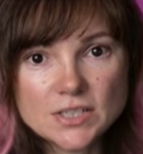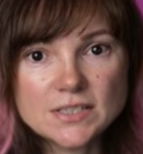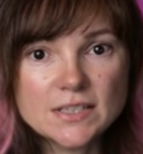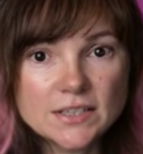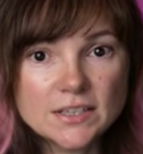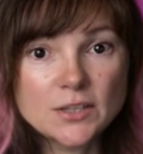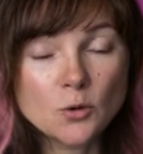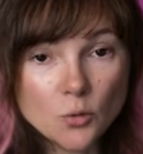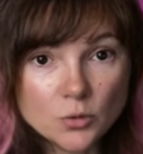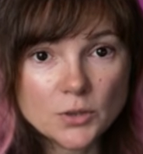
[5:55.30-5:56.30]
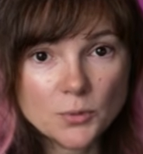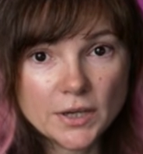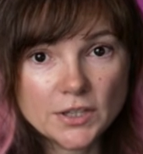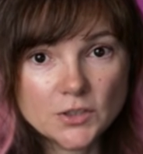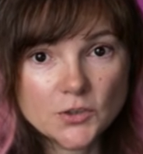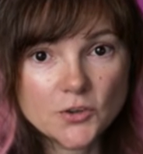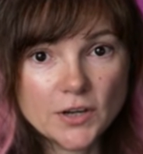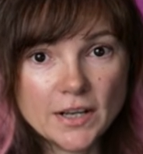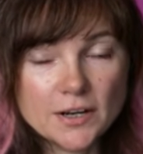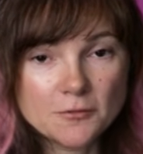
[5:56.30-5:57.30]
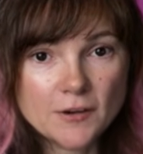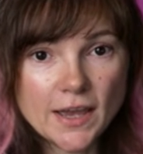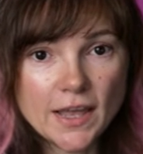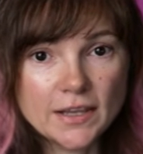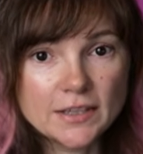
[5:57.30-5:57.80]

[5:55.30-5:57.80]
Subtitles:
isn't the only way to create a file.